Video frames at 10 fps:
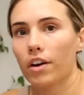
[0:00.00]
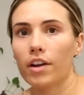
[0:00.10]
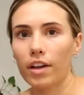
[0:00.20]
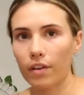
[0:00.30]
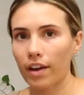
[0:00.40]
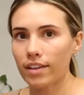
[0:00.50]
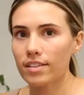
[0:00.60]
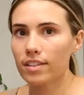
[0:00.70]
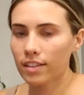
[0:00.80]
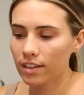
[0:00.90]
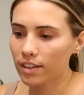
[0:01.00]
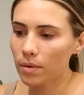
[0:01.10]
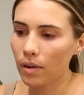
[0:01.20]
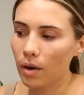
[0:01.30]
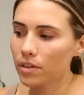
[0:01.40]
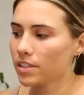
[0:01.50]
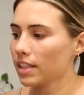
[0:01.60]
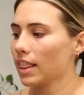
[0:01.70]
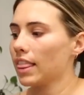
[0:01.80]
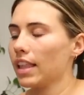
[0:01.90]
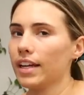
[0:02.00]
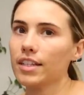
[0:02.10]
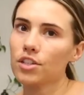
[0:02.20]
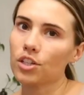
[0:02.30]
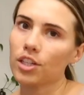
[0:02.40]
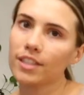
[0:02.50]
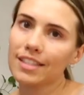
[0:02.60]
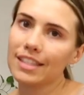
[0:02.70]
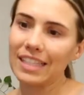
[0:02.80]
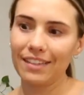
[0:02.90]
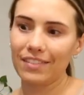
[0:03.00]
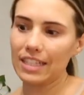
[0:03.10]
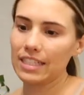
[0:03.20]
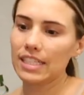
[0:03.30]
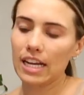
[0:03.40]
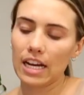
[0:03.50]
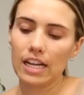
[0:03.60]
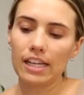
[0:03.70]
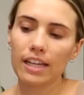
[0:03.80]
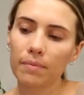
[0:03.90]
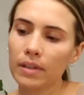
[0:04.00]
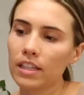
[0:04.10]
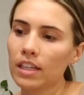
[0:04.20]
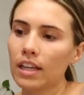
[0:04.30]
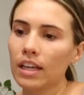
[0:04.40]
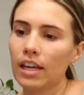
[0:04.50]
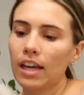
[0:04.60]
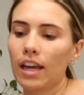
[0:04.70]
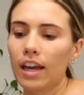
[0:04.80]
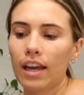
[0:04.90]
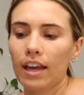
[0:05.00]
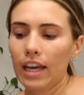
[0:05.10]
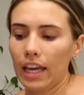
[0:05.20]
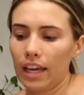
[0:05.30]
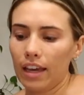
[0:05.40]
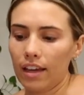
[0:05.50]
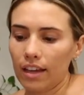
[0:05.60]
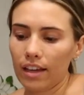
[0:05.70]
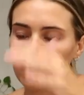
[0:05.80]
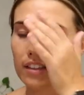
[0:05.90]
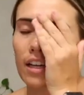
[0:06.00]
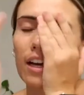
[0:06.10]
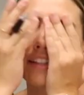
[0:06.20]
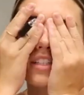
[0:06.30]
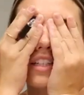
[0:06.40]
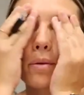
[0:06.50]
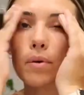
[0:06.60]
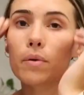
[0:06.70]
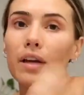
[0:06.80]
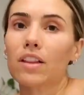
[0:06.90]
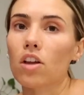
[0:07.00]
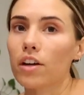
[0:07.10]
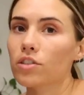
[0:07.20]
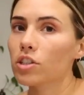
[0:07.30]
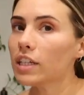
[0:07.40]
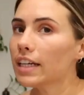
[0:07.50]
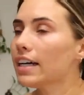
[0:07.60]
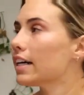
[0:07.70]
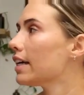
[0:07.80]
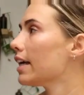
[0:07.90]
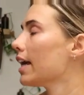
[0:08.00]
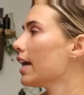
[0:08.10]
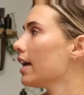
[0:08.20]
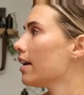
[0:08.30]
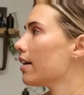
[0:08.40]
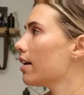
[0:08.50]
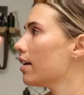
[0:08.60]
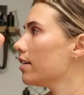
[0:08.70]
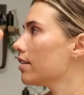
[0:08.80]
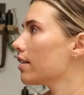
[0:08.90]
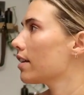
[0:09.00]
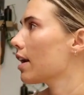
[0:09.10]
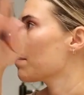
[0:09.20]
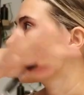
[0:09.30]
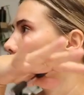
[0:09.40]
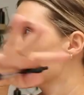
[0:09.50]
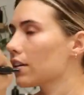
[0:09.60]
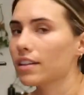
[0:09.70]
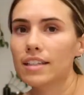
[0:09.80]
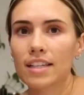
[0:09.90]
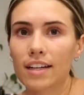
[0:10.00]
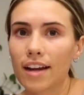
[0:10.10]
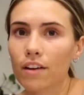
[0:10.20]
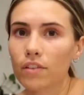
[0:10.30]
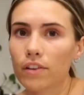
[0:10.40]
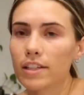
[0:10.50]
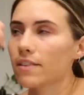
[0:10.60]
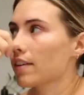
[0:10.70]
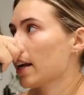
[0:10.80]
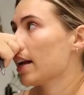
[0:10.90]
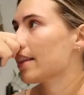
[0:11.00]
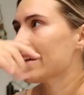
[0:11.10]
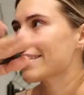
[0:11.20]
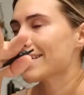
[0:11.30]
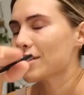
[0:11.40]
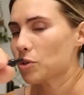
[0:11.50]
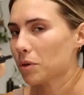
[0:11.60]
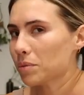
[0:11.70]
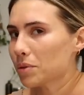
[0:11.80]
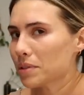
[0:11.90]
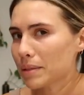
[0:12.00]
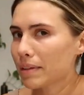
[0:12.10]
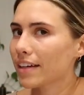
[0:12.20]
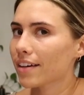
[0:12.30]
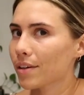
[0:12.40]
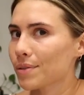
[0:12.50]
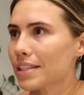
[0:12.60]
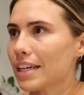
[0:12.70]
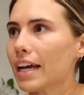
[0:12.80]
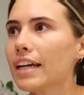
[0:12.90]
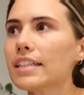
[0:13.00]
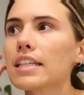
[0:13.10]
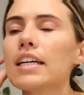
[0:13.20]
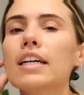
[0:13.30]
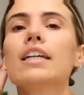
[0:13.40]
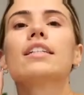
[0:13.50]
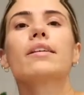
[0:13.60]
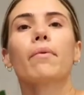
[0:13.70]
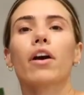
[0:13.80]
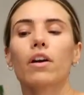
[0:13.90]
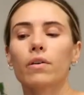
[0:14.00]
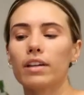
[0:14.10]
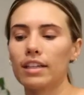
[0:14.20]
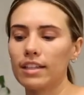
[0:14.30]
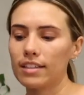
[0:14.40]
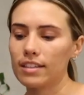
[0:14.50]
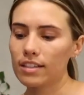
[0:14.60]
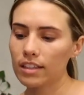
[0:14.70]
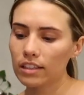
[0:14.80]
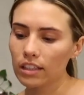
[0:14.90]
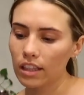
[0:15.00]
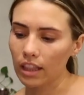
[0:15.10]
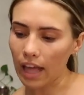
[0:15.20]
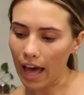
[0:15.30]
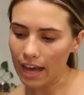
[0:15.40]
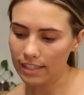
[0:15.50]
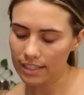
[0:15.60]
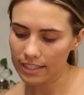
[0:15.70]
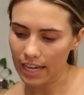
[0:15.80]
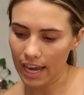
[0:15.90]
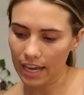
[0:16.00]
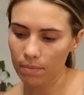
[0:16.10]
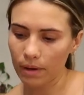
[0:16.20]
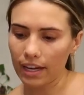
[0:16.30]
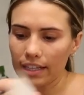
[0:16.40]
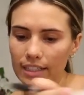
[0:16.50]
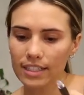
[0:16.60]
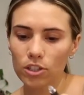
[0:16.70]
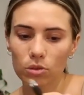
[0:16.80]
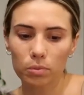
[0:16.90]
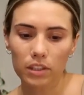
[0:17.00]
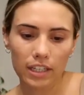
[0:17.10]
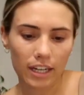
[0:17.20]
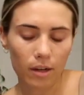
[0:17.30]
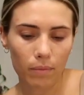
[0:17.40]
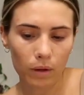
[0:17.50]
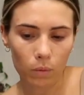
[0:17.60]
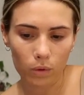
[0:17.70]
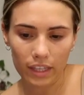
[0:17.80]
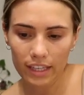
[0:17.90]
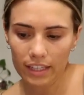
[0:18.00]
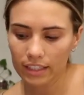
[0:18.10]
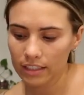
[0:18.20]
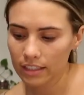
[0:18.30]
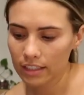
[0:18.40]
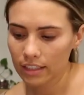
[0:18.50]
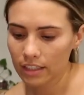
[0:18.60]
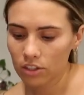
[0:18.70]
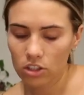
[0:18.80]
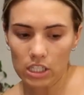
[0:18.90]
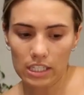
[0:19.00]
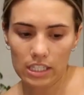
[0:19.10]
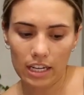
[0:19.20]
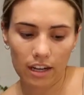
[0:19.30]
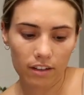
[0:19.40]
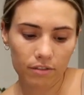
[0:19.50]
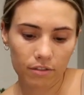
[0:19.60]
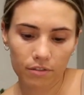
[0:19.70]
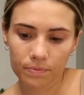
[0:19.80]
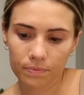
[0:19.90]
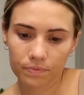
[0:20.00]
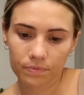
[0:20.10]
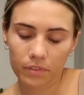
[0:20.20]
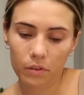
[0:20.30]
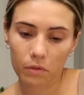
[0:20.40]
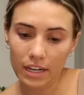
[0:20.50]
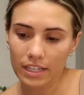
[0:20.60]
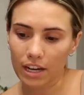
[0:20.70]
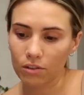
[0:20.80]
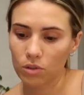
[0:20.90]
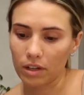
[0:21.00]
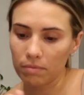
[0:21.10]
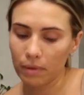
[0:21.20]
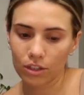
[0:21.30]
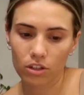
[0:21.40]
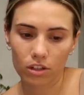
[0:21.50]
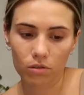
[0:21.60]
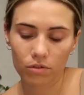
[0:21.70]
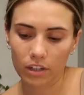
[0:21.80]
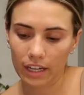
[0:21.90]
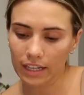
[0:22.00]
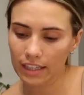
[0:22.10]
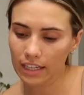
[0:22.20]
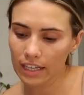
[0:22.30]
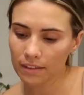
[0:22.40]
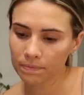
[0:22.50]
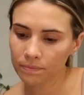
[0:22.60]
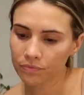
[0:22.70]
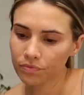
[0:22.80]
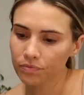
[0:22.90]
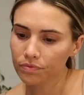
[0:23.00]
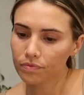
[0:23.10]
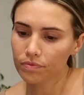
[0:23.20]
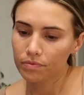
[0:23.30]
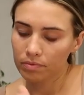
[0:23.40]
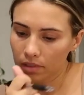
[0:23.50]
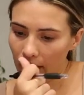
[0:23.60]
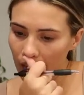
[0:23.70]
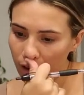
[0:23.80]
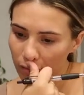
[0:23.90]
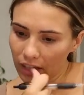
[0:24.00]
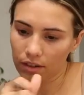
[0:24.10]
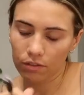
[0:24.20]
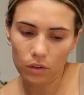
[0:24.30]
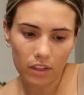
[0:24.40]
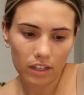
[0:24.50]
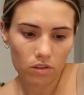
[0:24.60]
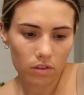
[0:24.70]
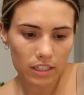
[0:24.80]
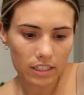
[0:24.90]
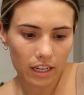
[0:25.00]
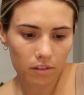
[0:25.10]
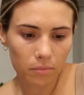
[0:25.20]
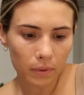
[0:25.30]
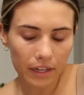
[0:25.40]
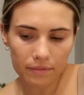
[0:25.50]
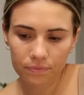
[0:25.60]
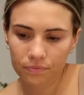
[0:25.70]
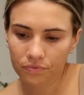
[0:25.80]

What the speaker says: All right, you guys, a couple hours later, it's the evening time. And I just need to put away laundry, and then I'm literally sitting down for the rest of the night. I think it's gonna storm, so it's gonna be like a cozy night. Tomorrow is class day, but I need to plan out my week, just kind of write down so I make sure I don't forget anything. I have like a few things written down, but